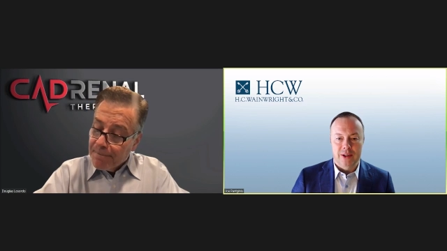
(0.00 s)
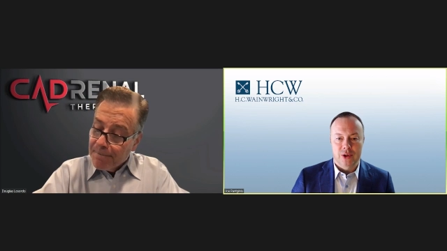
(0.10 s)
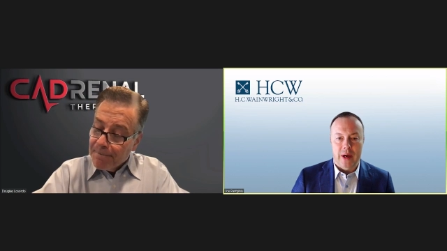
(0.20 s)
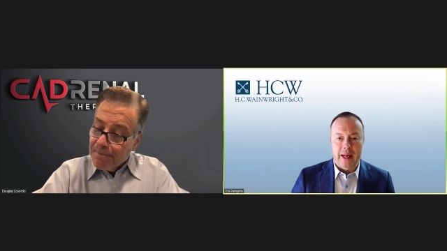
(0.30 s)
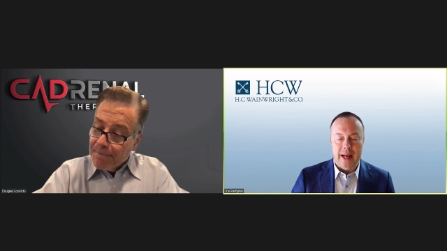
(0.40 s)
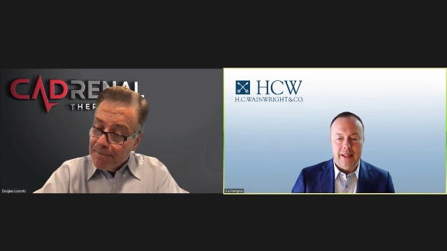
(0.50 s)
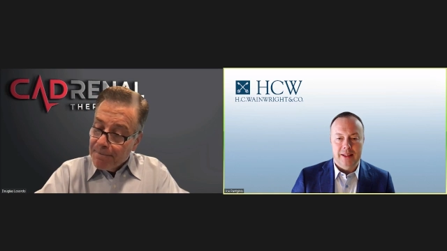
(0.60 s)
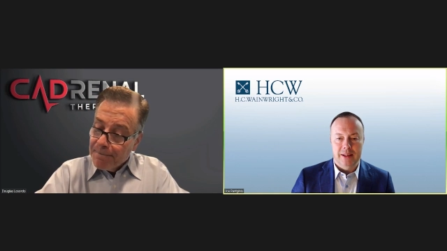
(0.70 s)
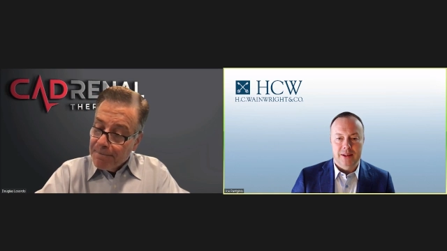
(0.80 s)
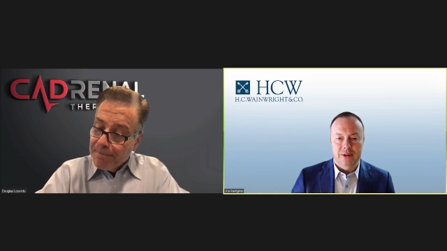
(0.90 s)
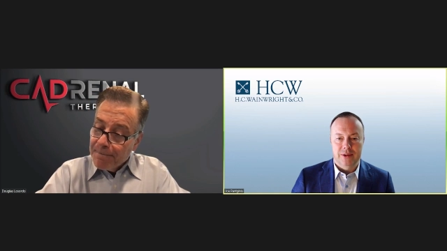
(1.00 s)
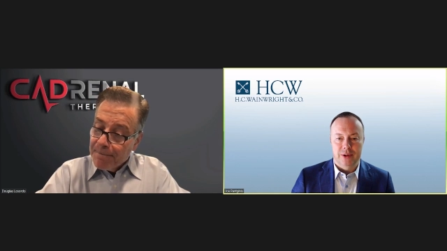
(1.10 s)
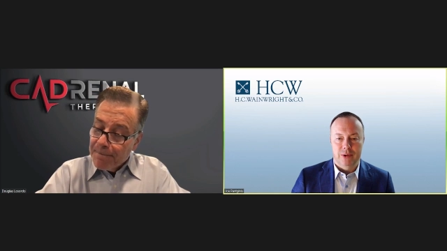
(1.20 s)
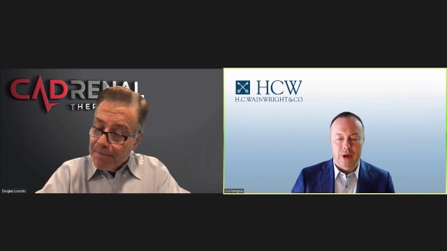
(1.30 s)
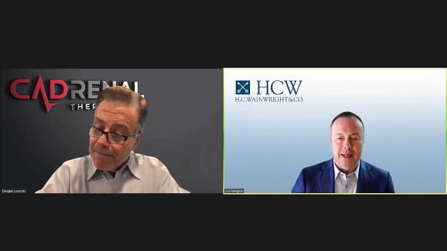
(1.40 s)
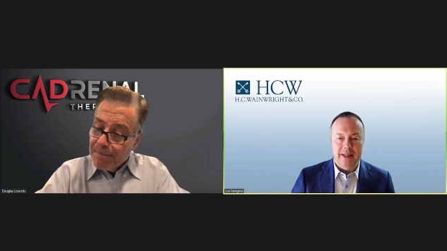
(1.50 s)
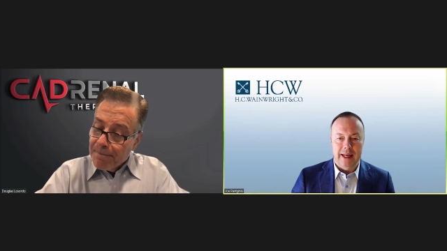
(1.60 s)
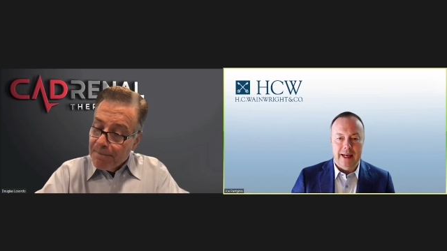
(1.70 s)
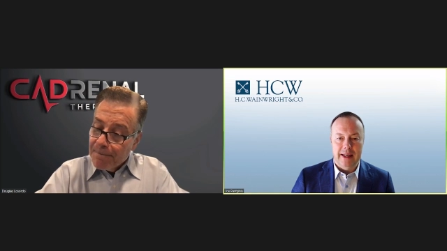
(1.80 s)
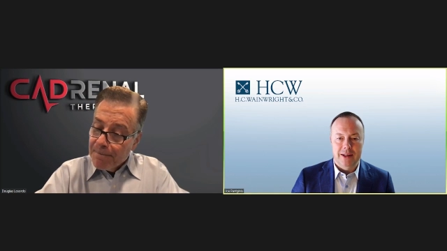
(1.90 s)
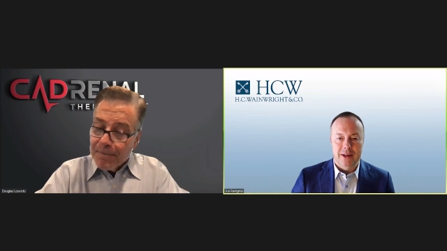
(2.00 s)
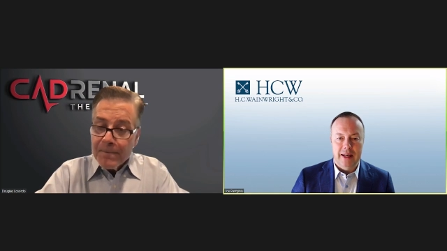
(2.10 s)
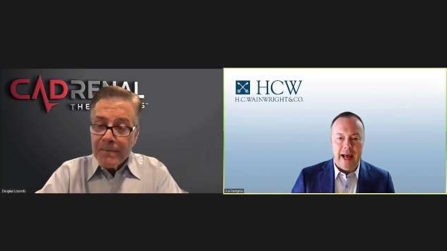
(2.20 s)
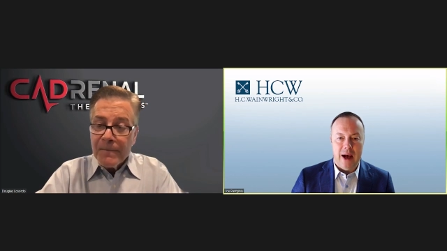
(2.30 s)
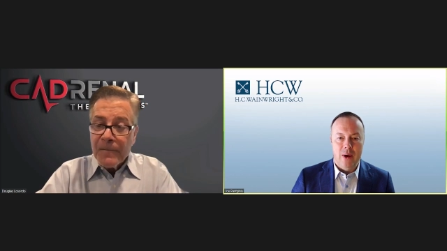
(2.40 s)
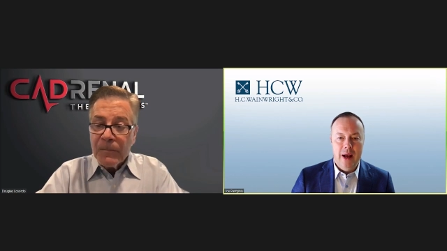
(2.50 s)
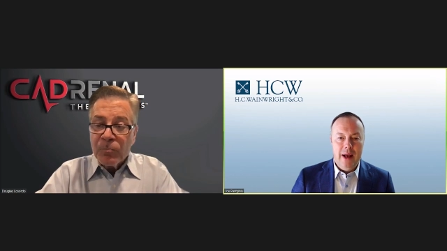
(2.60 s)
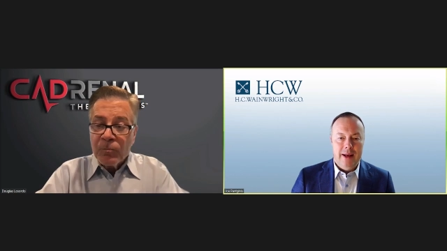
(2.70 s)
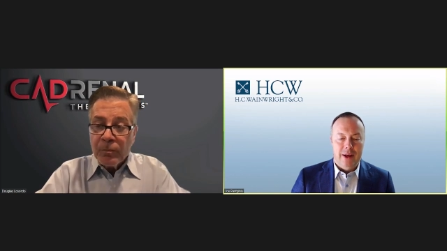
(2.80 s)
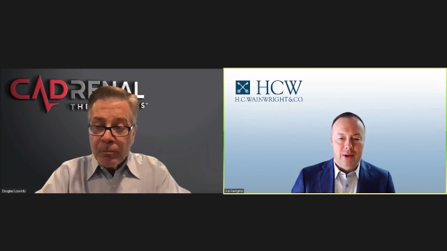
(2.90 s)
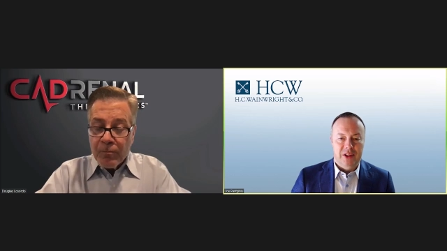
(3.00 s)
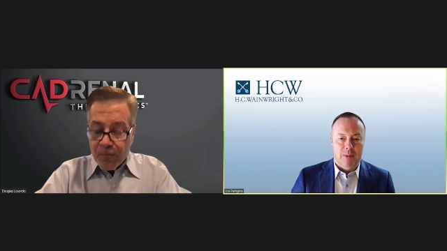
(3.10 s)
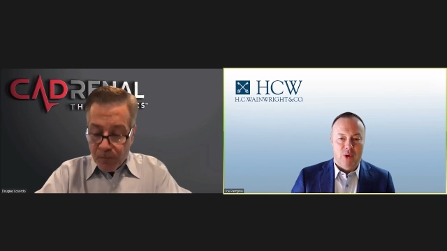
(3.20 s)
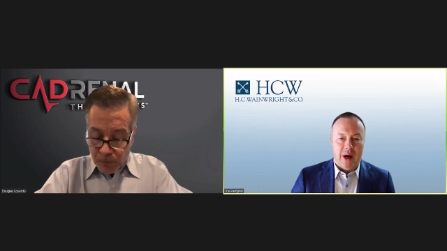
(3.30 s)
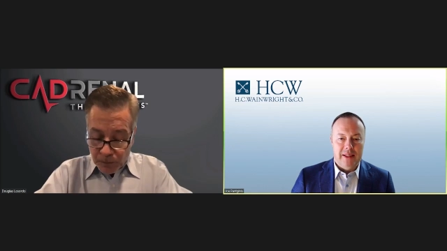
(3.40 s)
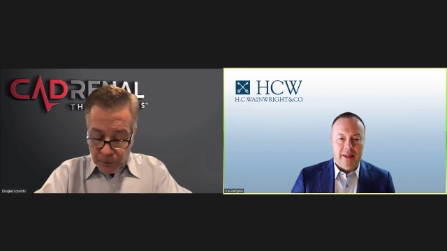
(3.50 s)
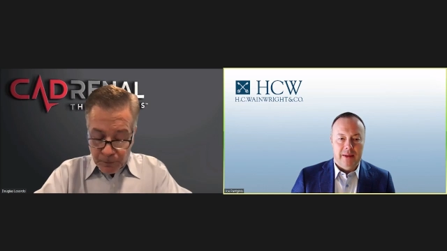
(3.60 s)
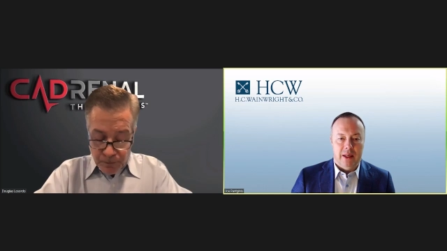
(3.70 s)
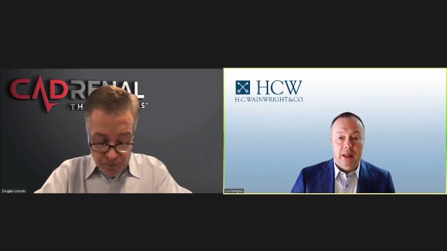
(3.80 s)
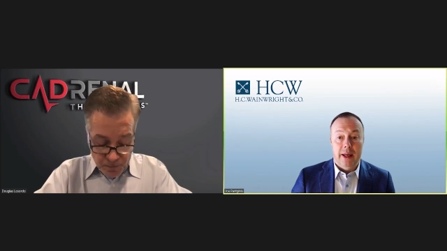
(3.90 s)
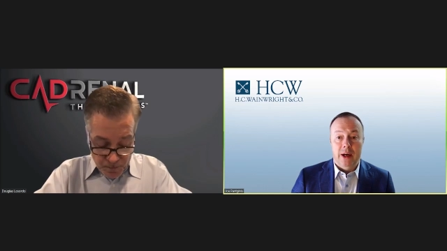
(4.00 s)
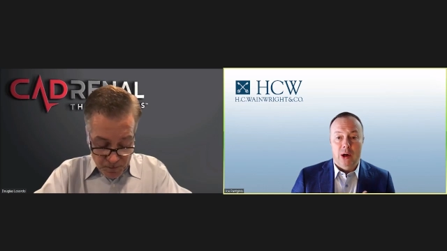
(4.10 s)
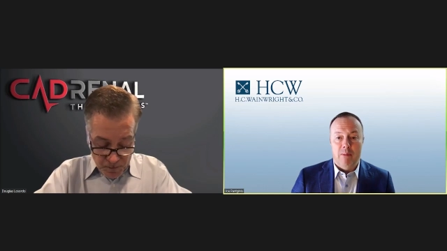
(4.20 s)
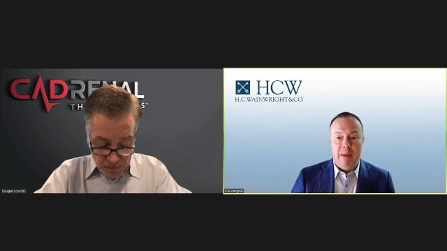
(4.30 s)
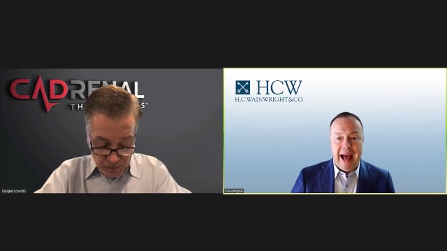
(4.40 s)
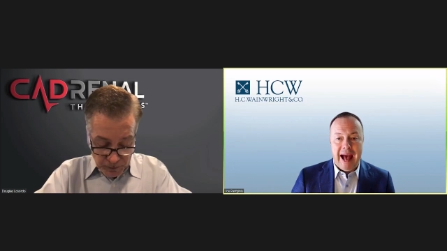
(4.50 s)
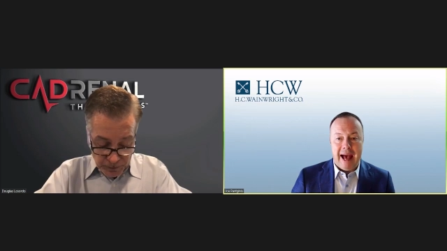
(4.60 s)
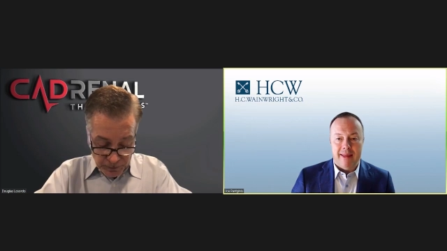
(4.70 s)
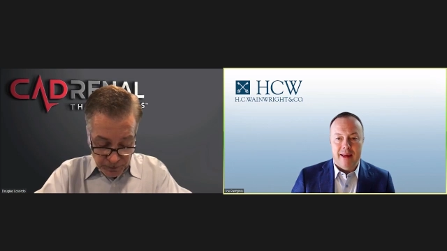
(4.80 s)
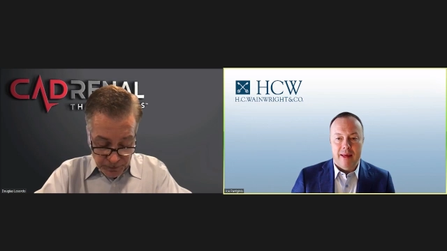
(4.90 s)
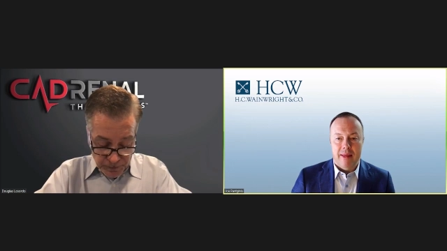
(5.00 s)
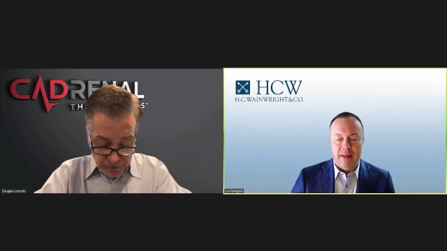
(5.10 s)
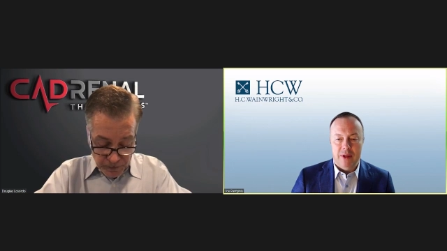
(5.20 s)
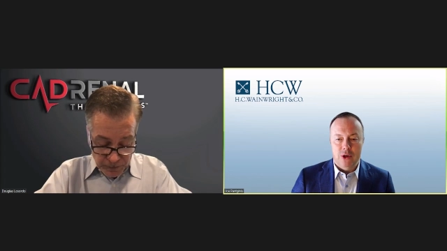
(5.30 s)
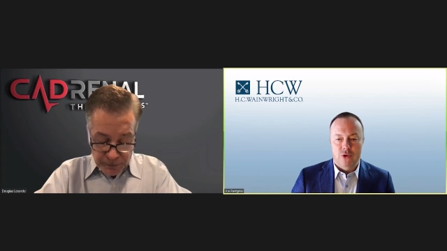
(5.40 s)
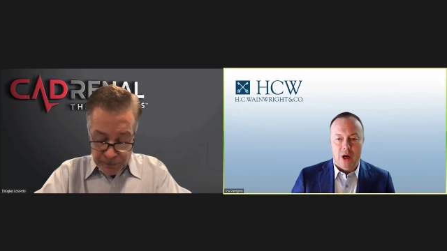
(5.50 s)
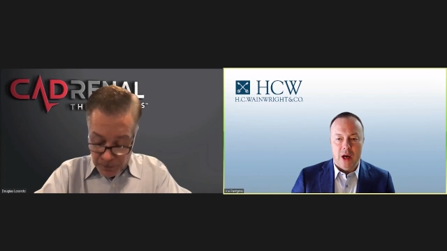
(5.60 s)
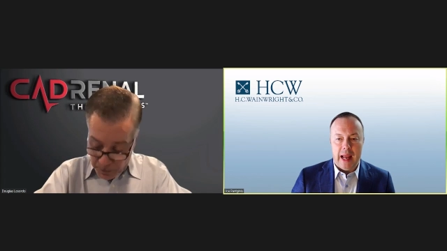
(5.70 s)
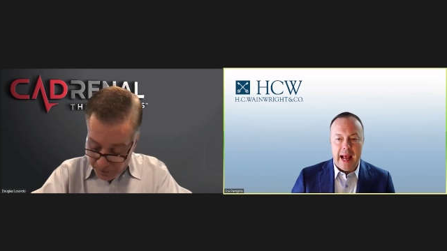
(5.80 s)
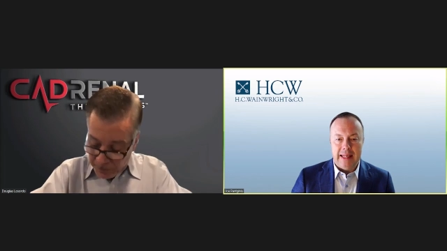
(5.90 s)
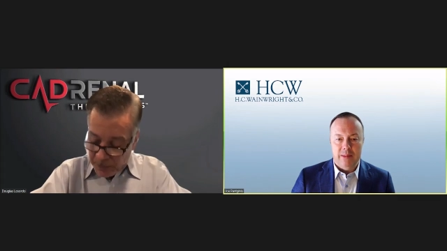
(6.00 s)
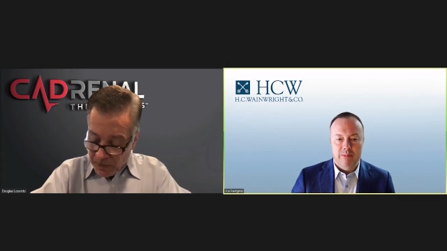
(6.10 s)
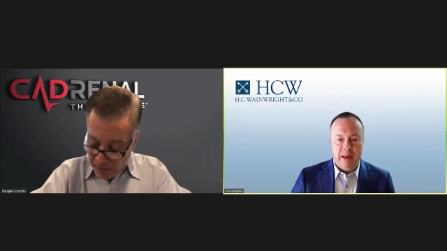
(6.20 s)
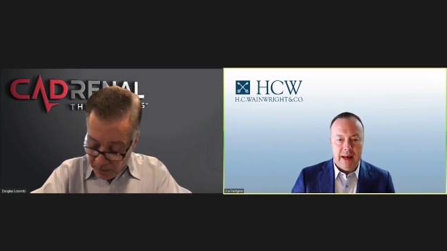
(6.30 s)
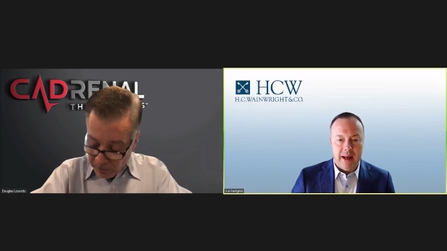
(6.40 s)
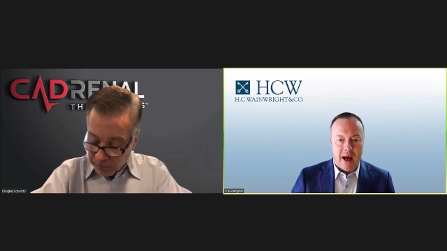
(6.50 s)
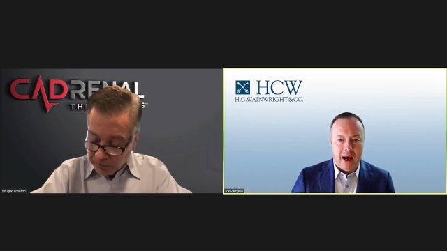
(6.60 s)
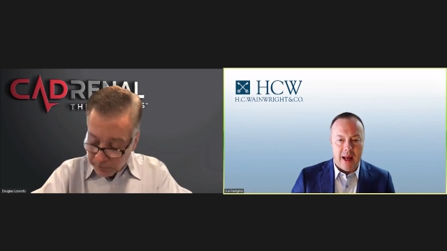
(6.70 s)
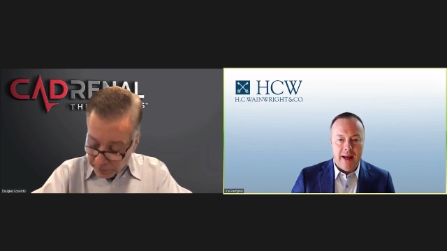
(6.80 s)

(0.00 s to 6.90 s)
Speaker 1: So I guess it's, you know, great to get into now, you know, summarizing the clinical path that the drug has been on.